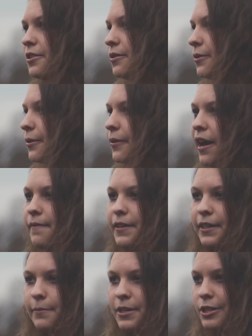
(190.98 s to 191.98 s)
just through
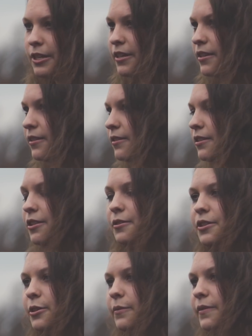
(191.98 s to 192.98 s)
graphic images and
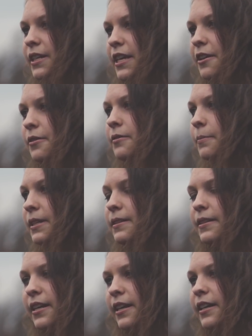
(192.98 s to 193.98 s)
YouTube videos, but
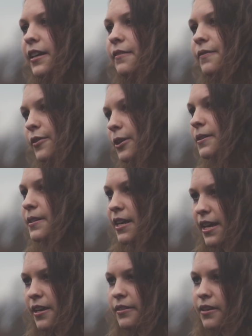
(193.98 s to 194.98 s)
seeing it
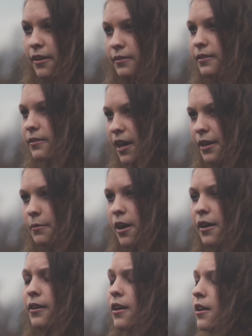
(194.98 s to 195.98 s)
firsthand on the
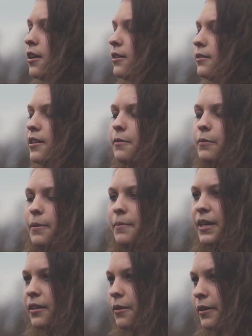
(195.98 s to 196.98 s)
sidewalk. Seeing
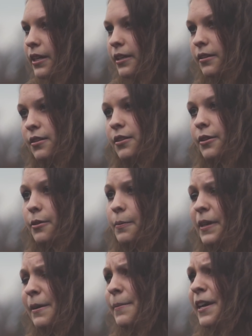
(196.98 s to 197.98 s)
women going into
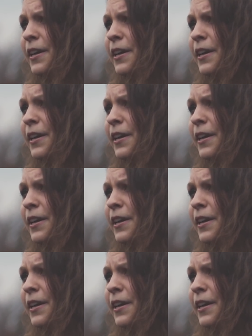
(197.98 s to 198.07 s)
Planned